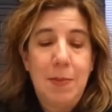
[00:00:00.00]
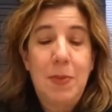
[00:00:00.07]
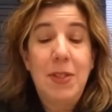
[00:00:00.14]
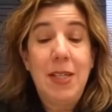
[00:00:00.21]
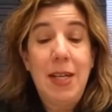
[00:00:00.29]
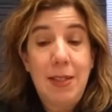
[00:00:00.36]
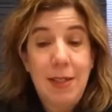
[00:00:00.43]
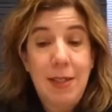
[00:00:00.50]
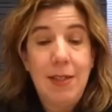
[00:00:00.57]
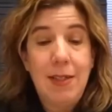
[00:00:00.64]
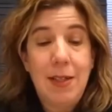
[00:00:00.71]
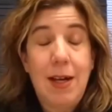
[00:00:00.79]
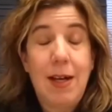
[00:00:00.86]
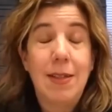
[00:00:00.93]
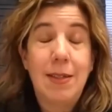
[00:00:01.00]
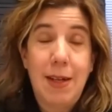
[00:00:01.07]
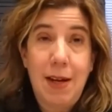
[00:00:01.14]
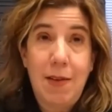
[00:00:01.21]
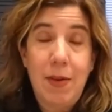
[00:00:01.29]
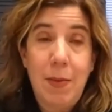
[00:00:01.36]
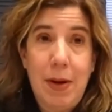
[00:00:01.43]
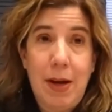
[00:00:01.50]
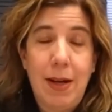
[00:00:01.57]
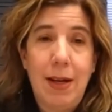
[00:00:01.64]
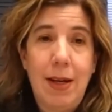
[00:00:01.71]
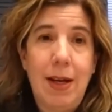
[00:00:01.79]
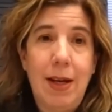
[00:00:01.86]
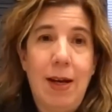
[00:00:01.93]
presented to us and
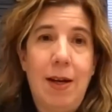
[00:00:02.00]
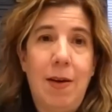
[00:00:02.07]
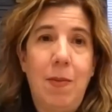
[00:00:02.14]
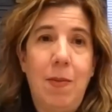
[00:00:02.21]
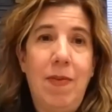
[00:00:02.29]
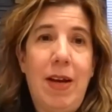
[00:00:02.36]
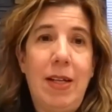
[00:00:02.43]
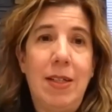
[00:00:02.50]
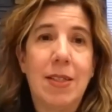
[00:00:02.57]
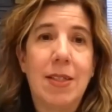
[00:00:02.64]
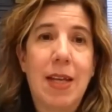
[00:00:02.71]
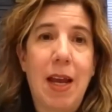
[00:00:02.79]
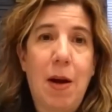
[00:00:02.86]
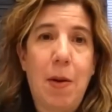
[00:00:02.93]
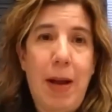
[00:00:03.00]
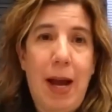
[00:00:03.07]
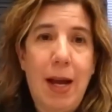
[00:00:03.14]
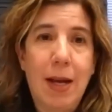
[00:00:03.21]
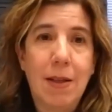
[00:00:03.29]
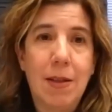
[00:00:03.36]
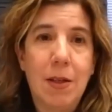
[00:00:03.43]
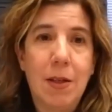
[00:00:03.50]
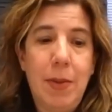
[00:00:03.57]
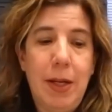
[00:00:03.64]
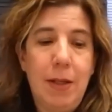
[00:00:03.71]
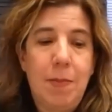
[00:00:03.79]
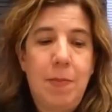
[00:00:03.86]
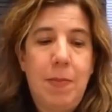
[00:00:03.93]
everybody, we've had to scale back a little
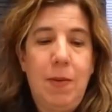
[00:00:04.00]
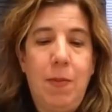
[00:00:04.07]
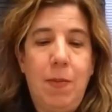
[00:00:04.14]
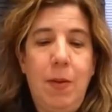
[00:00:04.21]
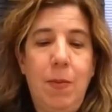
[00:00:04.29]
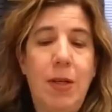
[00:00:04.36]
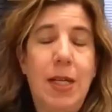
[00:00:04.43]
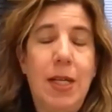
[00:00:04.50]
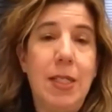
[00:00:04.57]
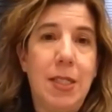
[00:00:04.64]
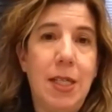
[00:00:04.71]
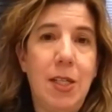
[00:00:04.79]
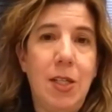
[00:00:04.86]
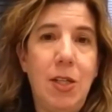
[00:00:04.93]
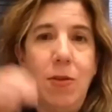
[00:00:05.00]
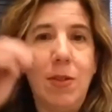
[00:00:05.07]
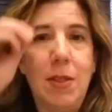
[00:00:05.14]
bit, but we will continue